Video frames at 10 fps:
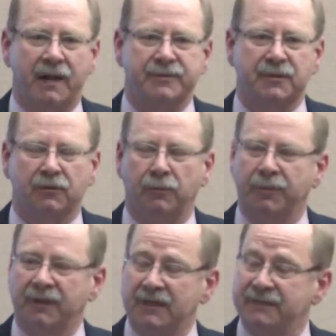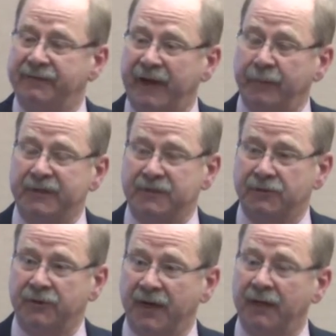obstacle because families
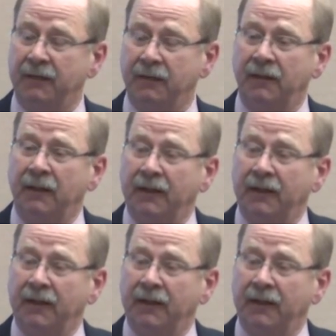are trying to